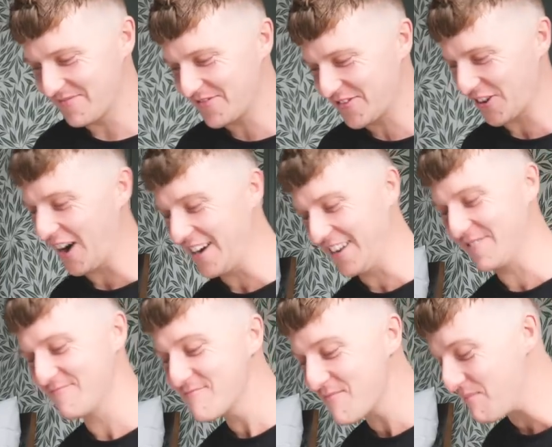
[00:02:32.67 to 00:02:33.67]
trying to
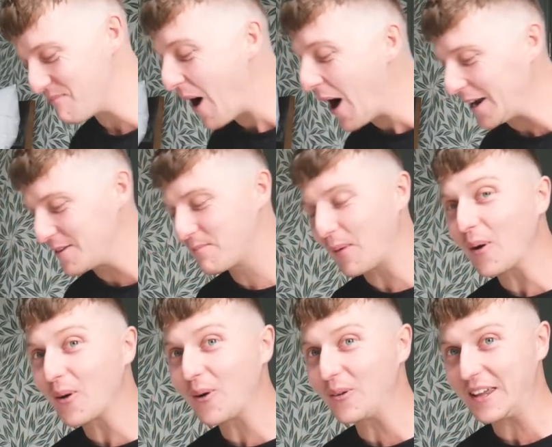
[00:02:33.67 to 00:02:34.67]
mind
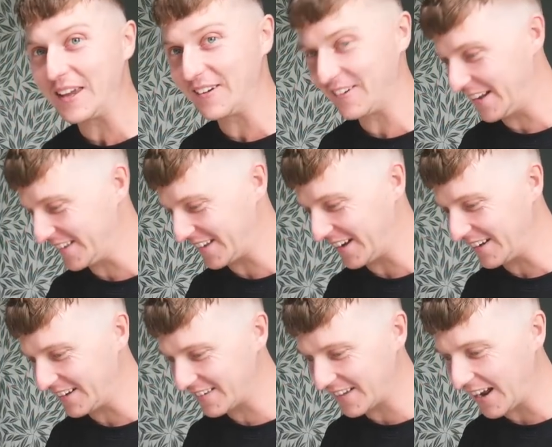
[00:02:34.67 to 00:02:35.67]
boggle you into
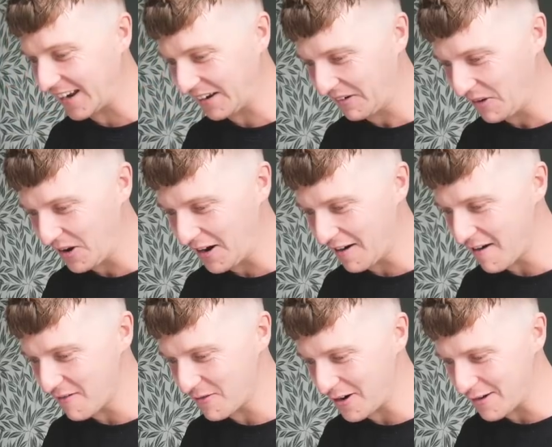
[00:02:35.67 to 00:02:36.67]
understanding what
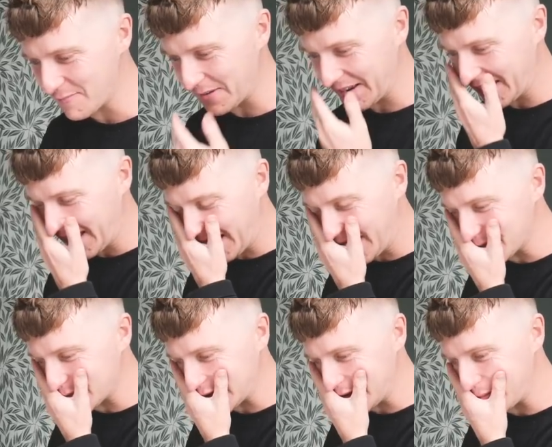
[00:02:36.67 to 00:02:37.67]
I've been getting up
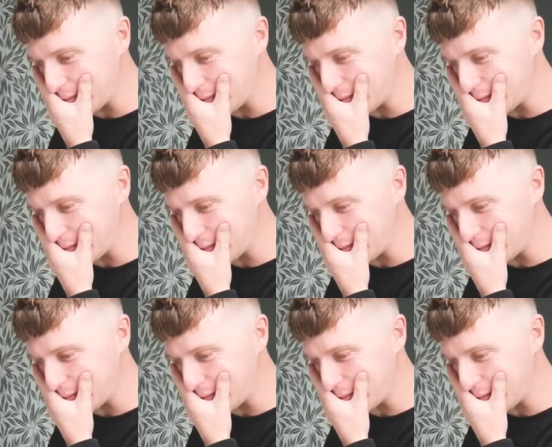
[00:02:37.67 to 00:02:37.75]
to.